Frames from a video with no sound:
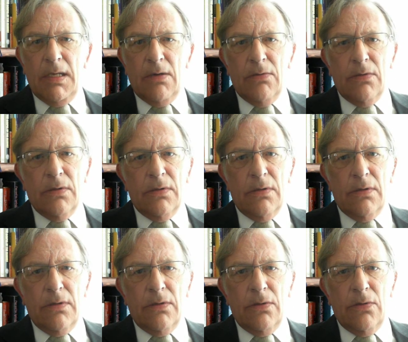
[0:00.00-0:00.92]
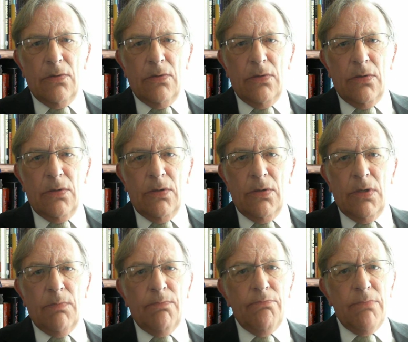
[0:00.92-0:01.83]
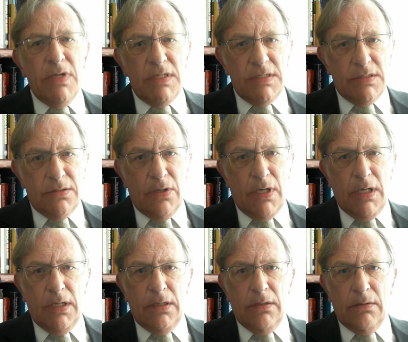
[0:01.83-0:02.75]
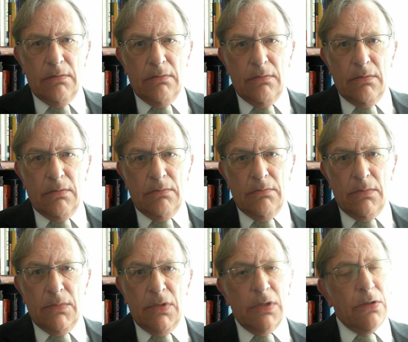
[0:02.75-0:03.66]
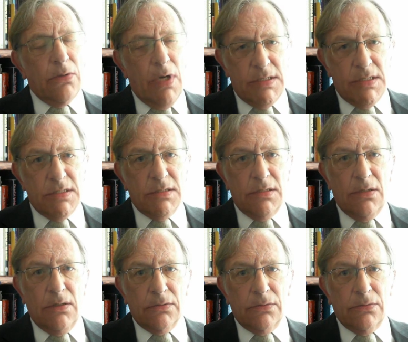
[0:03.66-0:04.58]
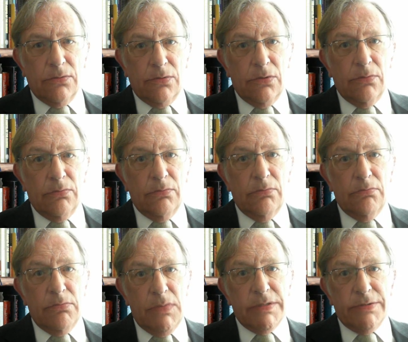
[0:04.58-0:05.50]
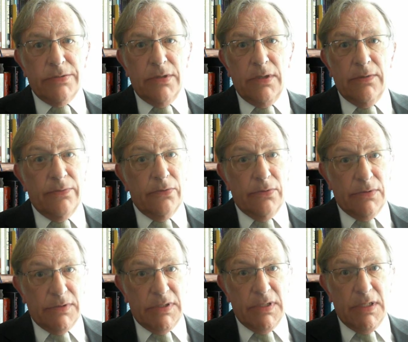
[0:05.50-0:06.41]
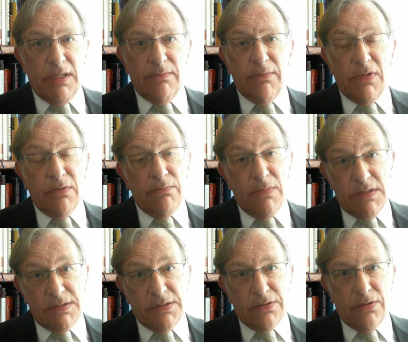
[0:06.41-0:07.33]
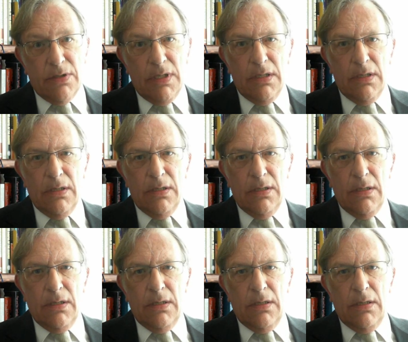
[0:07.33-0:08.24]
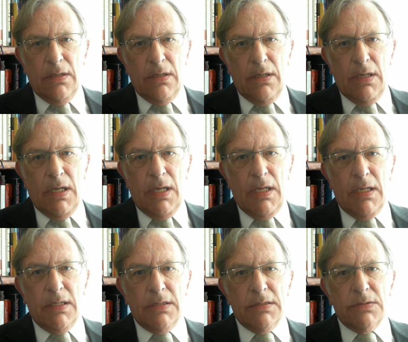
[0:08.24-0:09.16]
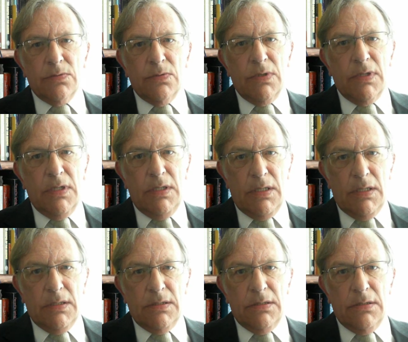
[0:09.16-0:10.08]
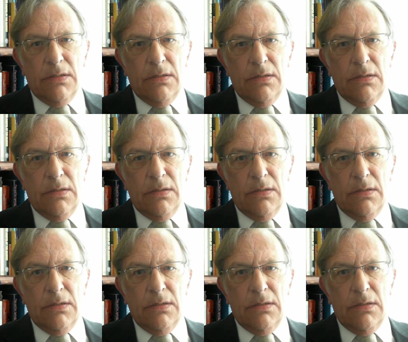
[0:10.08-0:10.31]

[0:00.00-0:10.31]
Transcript: Now, the mystery, the greatest locked room mystery of all time, the mystery has within it